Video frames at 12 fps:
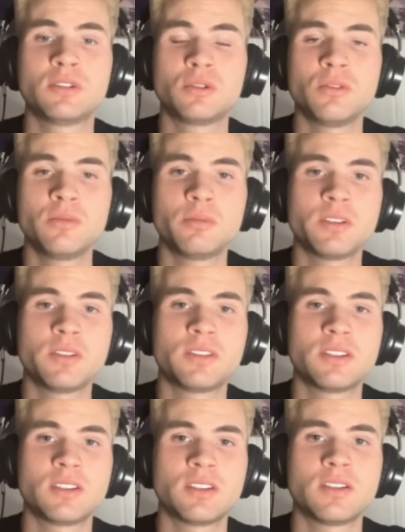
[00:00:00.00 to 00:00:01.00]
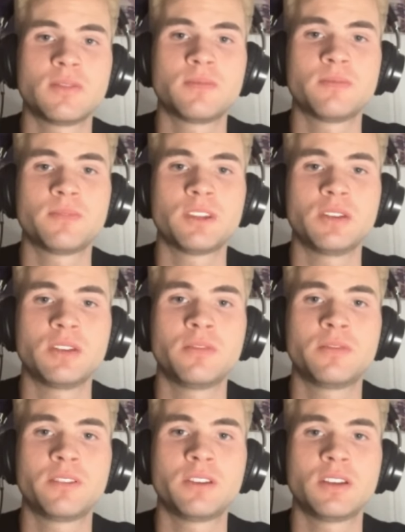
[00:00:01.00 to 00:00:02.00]
truth, but
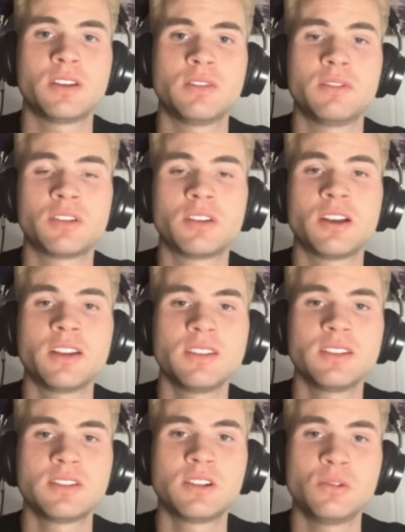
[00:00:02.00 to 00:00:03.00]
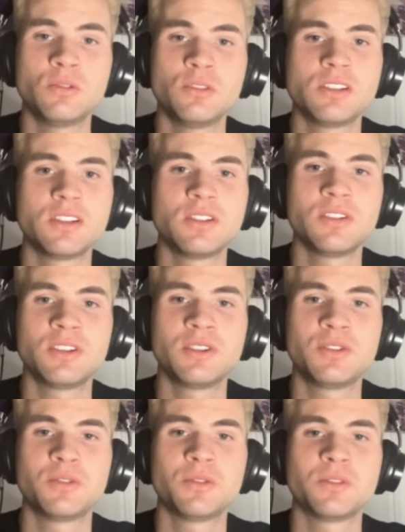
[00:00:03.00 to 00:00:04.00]
if your dad is a loser, you
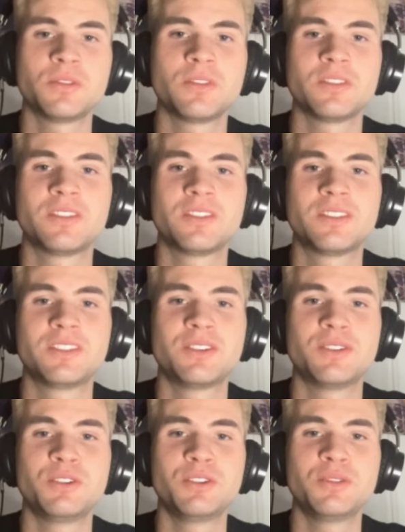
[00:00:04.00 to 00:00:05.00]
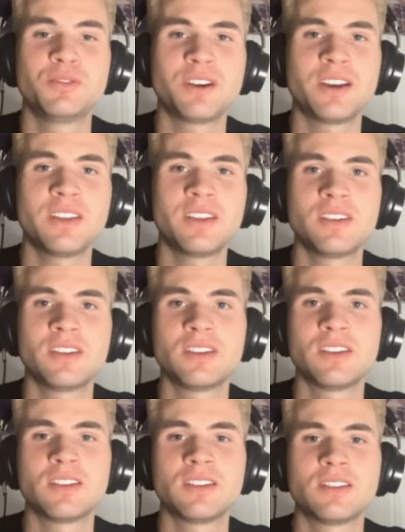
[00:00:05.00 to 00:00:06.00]
need to find
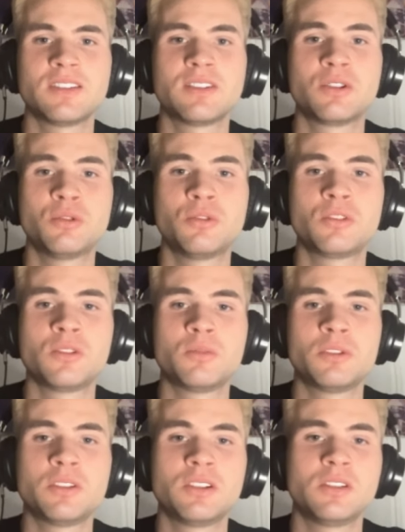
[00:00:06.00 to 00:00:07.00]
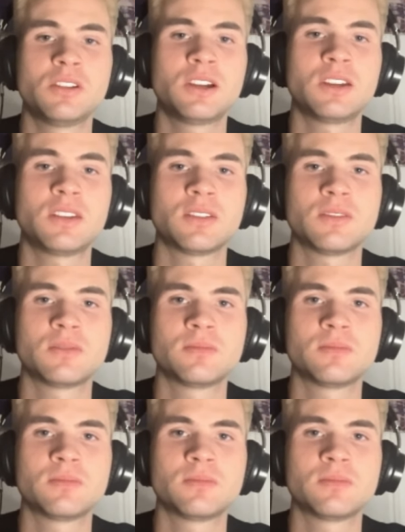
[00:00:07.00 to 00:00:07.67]
a good role model online.